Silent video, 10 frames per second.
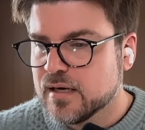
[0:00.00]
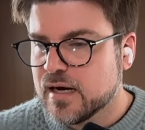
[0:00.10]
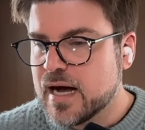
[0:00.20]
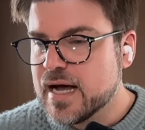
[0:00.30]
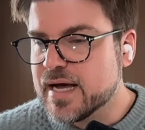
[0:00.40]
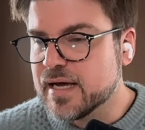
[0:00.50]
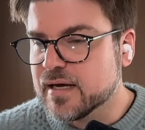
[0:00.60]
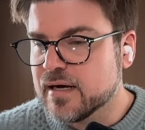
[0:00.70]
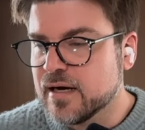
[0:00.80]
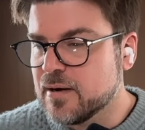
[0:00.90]
Hi,
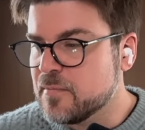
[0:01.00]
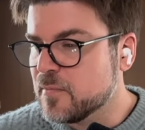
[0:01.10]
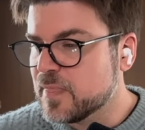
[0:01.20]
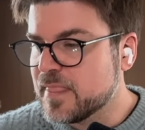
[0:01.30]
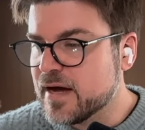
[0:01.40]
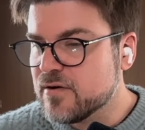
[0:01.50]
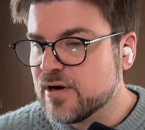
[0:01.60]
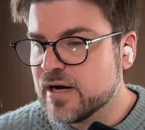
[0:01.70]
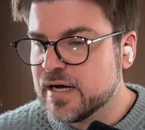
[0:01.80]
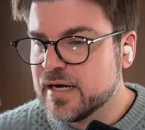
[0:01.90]
now
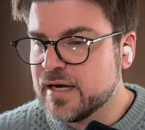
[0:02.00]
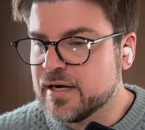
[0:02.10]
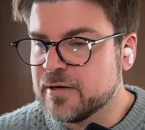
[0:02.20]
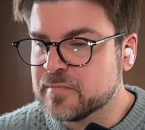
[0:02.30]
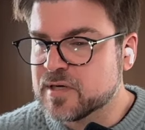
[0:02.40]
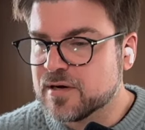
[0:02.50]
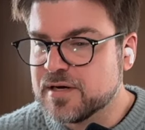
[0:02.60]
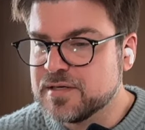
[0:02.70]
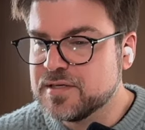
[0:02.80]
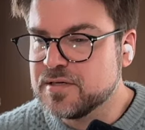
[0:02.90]
I am
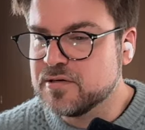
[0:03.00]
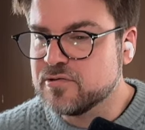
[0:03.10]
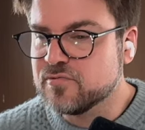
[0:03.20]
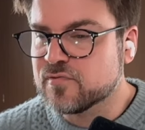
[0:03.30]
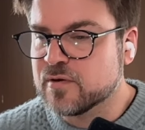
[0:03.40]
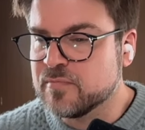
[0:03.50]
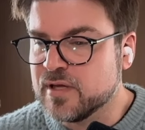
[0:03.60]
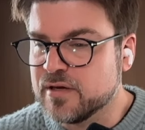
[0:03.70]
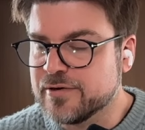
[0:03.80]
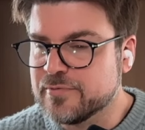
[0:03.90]
talking to you from
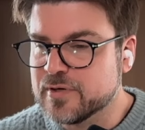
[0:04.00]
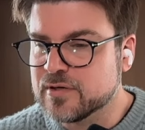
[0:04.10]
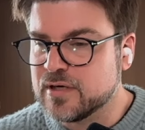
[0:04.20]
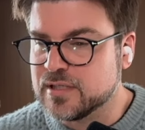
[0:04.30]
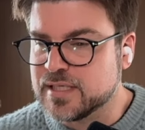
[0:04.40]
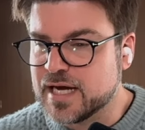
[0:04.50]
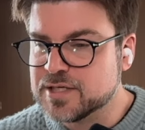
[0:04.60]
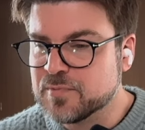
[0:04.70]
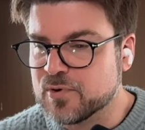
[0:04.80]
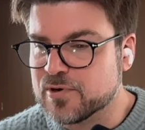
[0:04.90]
the OpenClaw
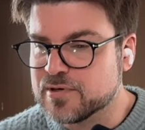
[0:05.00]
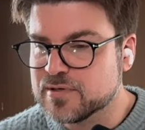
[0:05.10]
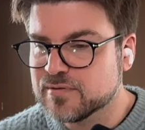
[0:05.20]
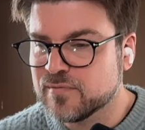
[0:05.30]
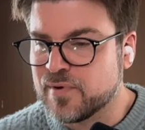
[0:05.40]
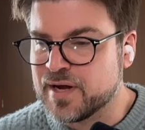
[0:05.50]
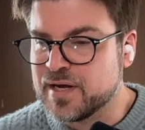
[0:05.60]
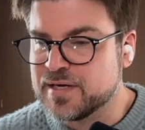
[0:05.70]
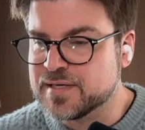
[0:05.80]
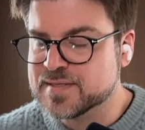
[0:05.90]
Dashboard.
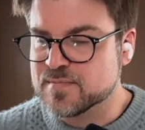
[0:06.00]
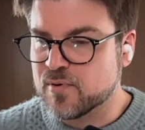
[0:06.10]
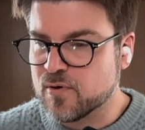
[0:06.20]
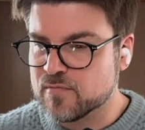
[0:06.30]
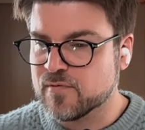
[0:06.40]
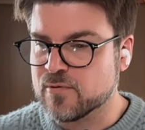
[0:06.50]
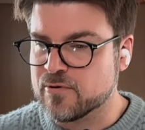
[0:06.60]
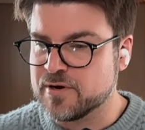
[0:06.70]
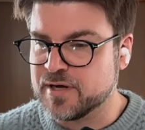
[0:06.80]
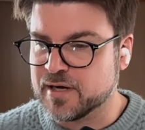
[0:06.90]
We did some port
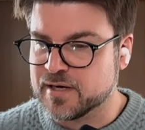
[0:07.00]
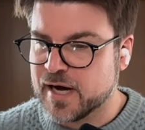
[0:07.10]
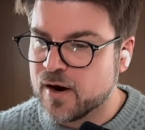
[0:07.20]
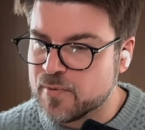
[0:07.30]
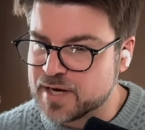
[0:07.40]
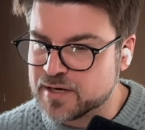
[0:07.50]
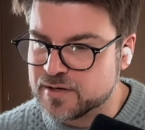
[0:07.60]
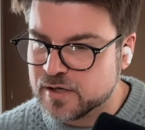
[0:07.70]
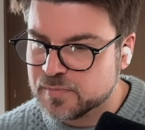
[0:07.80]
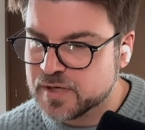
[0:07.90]
forwarding and now we
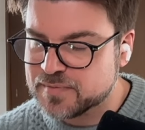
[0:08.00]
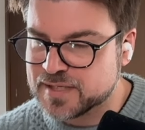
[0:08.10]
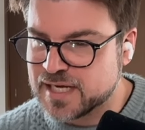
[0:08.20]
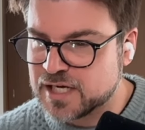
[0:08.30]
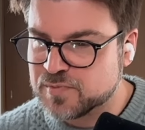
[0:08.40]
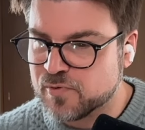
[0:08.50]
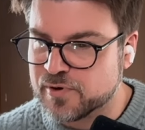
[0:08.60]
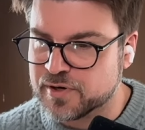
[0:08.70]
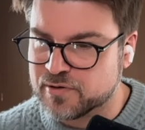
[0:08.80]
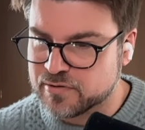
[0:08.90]
can open up the dashboard
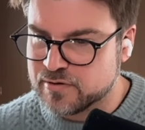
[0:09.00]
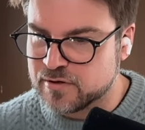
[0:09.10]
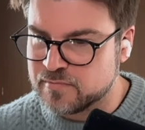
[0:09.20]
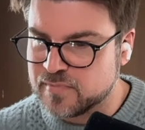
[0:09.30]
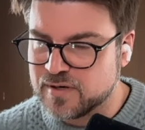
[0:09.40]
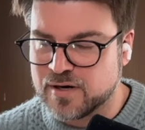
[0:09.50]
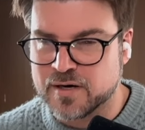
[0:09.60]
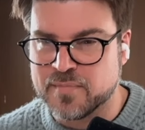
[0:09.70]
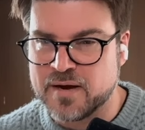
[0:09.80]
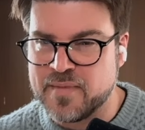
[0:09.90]
in Chrome
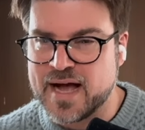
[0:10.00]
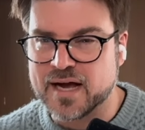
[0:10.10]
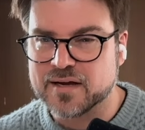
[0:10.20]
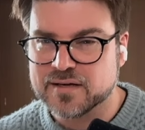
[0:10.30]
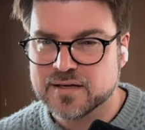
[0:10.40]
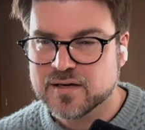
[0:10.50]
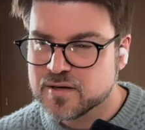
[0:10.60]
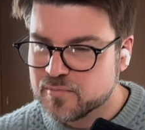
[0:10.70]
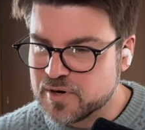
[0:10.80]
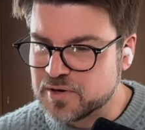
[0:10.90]
on my Mac.
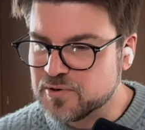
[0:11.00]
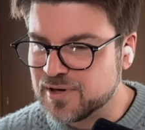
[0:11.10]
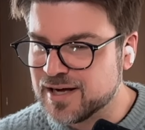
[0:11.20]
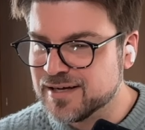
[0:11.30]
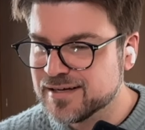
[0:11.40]
Pretty cool, huh?